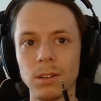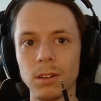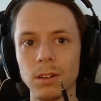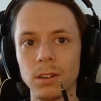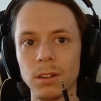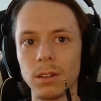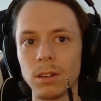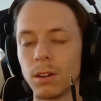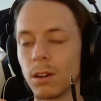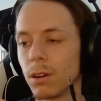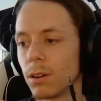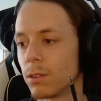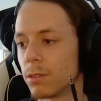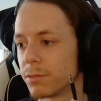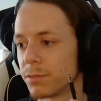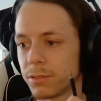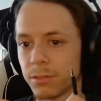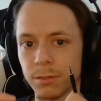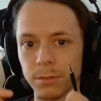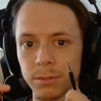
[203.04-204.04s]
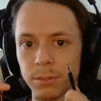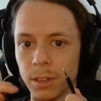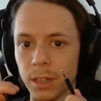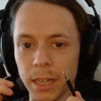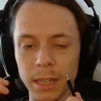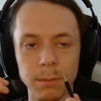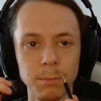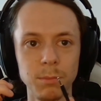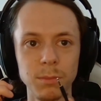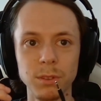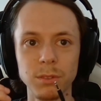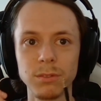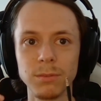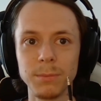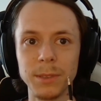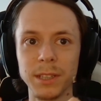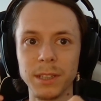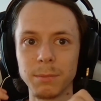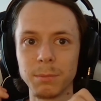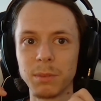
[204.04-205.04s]
of like
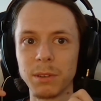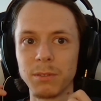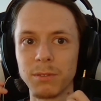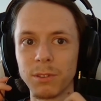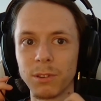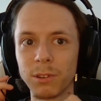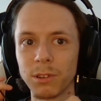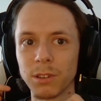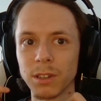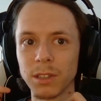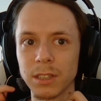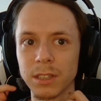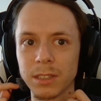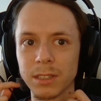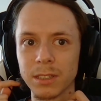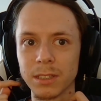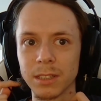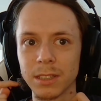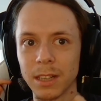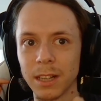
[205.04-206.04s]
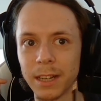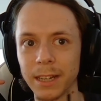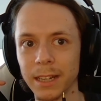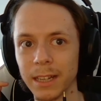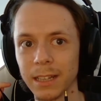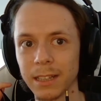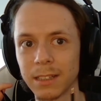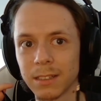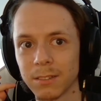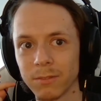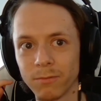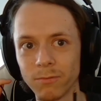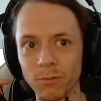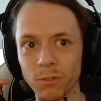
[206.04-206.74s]
movement before it like gets